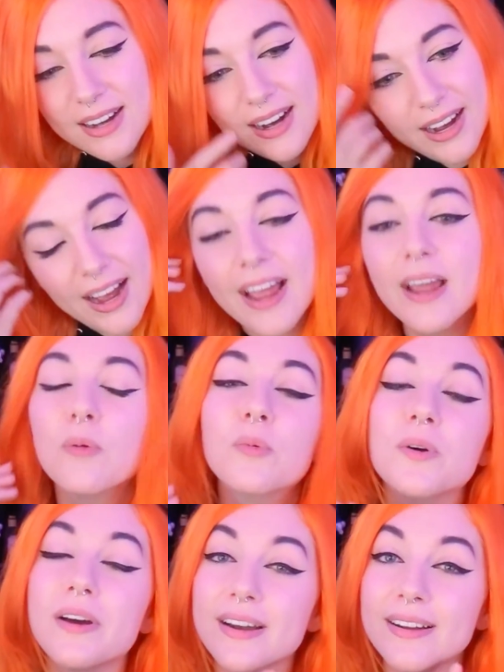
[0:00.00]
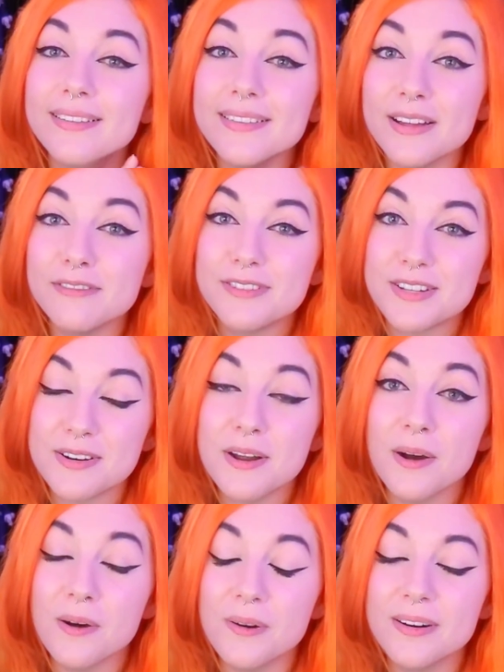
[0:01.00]
I would love to
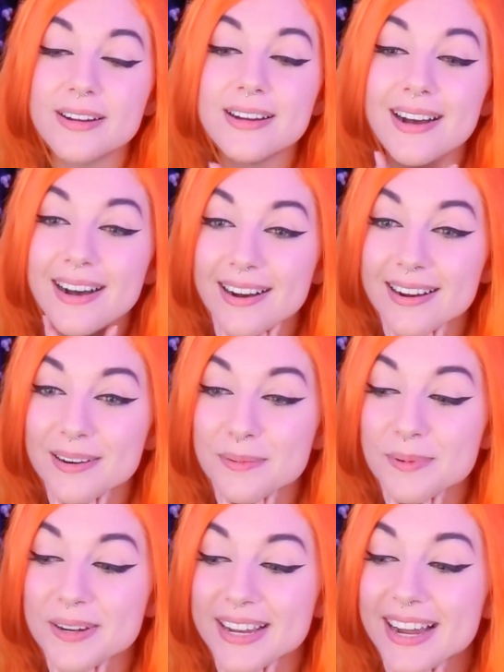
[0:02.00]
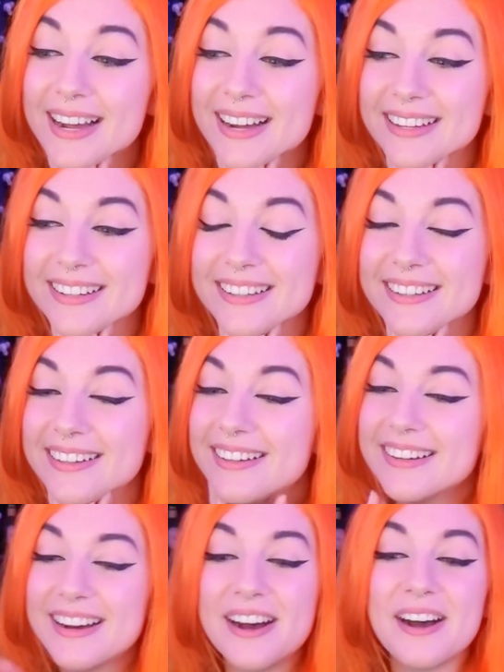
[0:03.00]
know. But yeah,
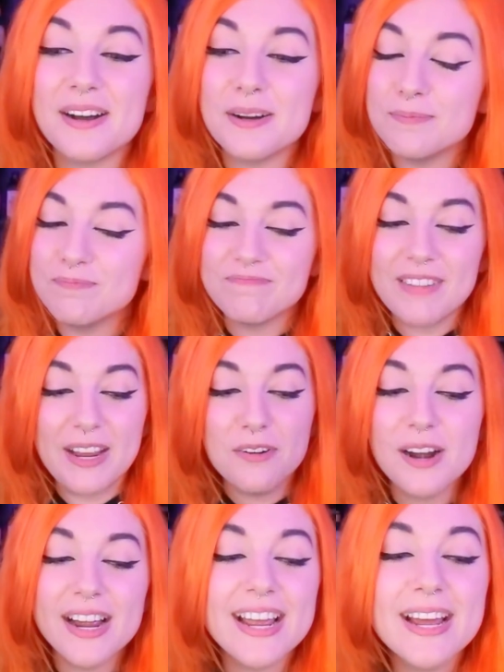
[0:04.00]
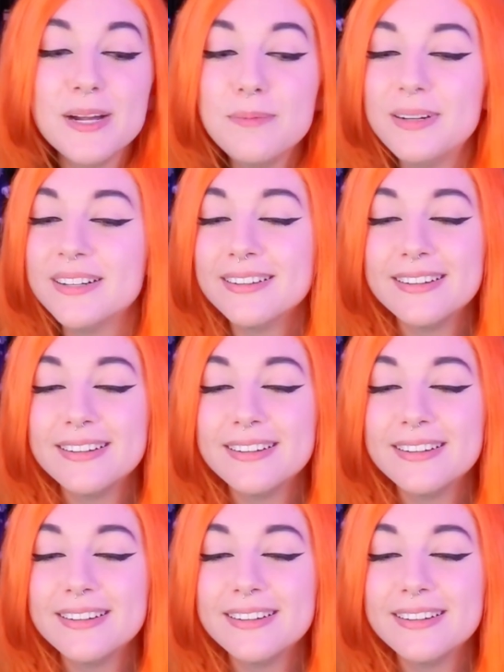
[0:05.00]
here I am.